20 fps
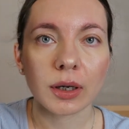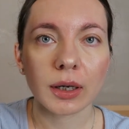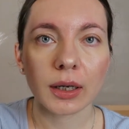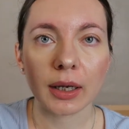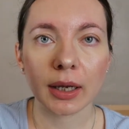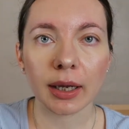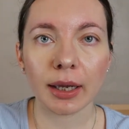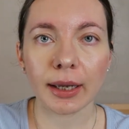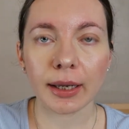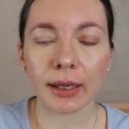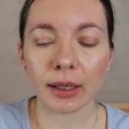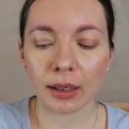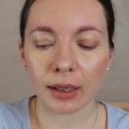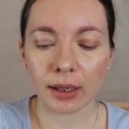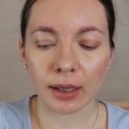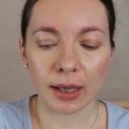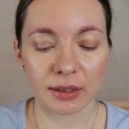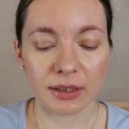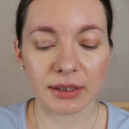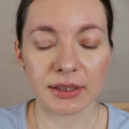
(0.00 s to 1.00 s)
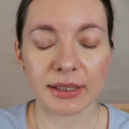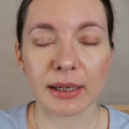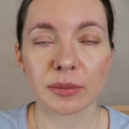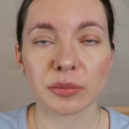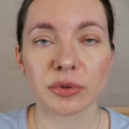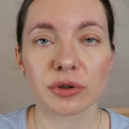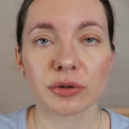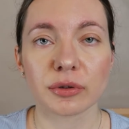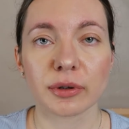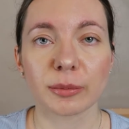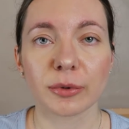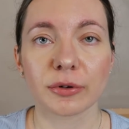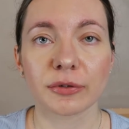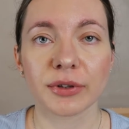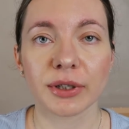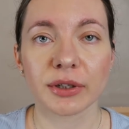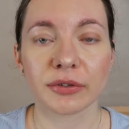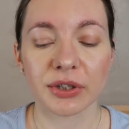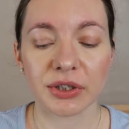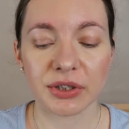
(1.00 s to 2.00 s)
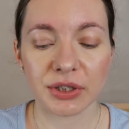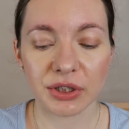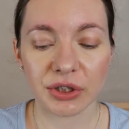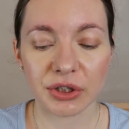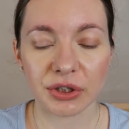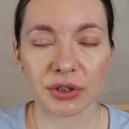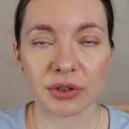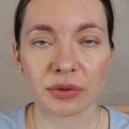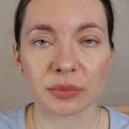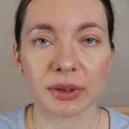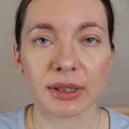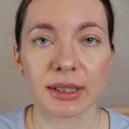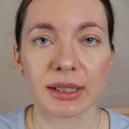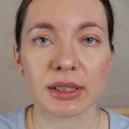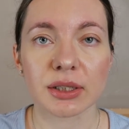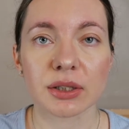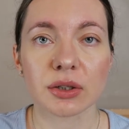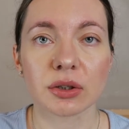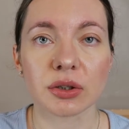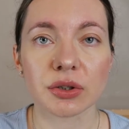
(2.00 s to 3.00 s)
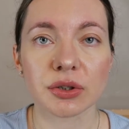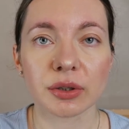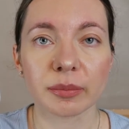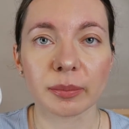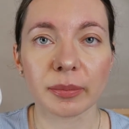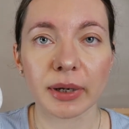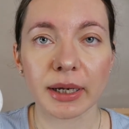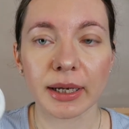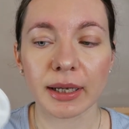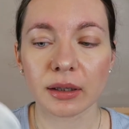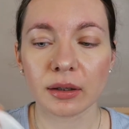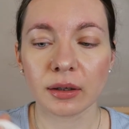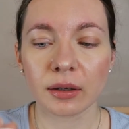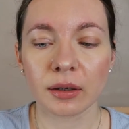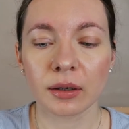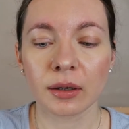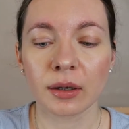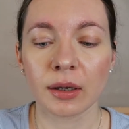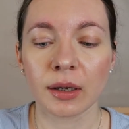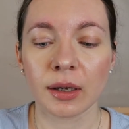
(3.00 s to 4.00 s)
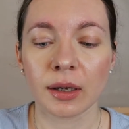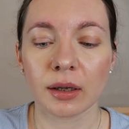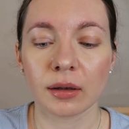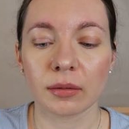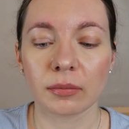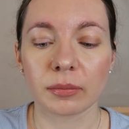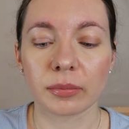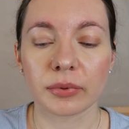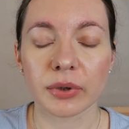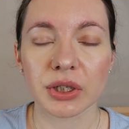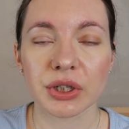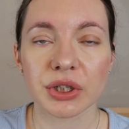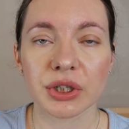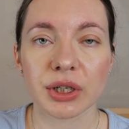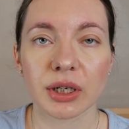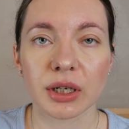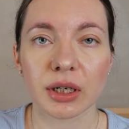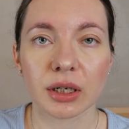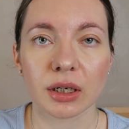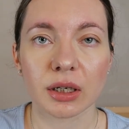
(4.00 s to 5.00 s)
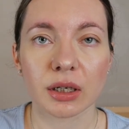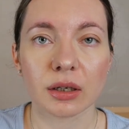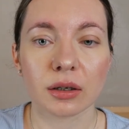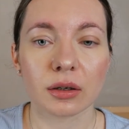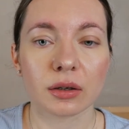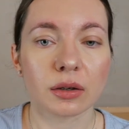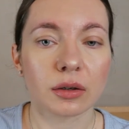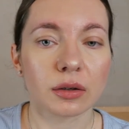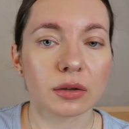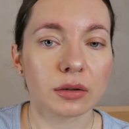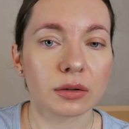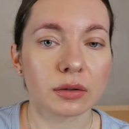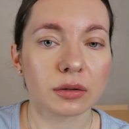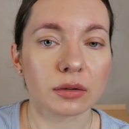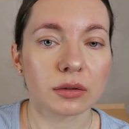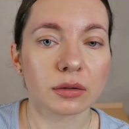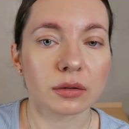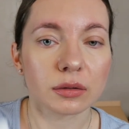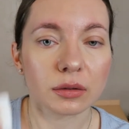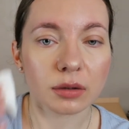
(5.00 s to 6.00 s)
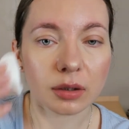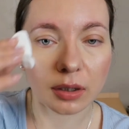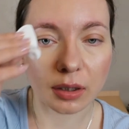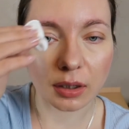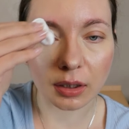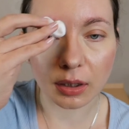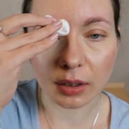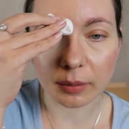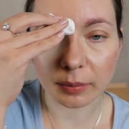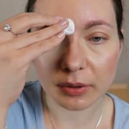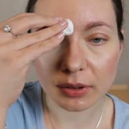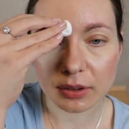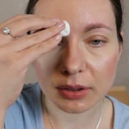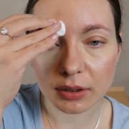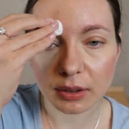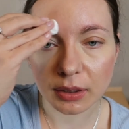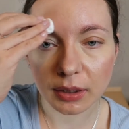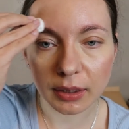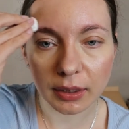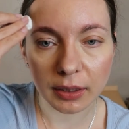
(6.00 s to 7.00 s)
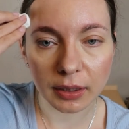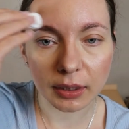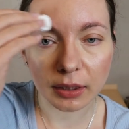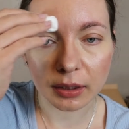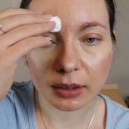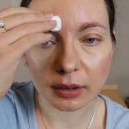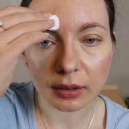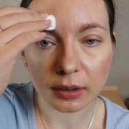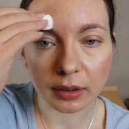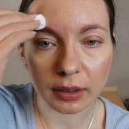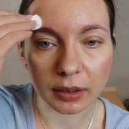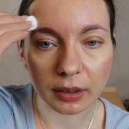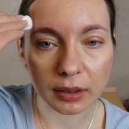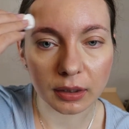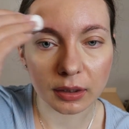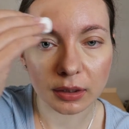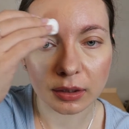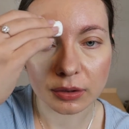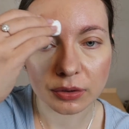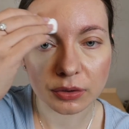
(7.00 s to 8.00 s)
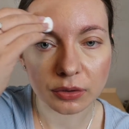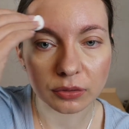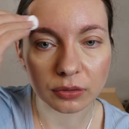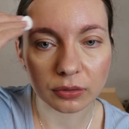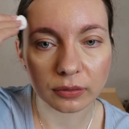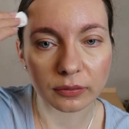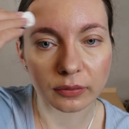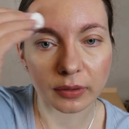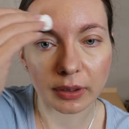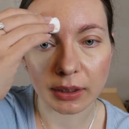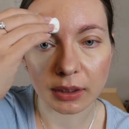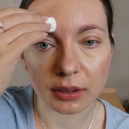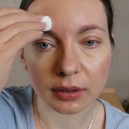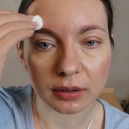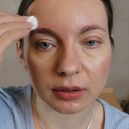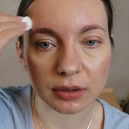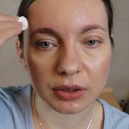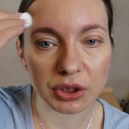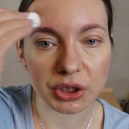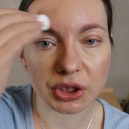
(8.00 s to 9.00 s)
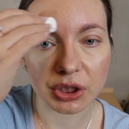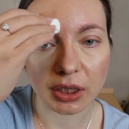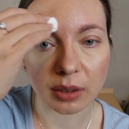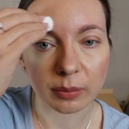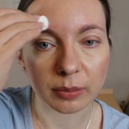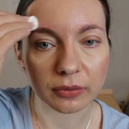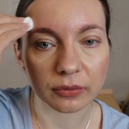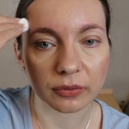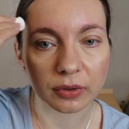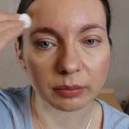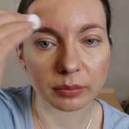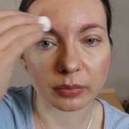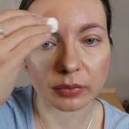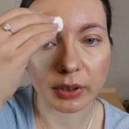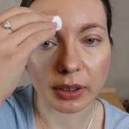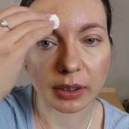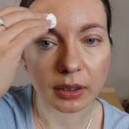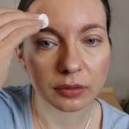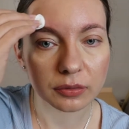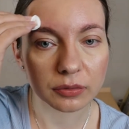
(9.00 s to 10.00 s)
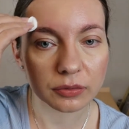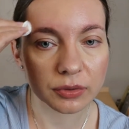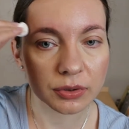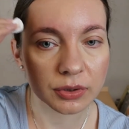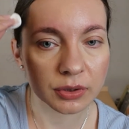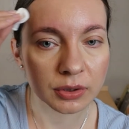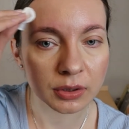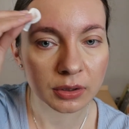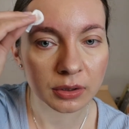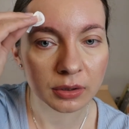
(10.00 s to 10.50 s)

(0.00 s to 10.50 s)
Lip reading: Okay, it's time to remove the residues with this cotton pad, brushing on upper side, like sort of like the shape of the brows.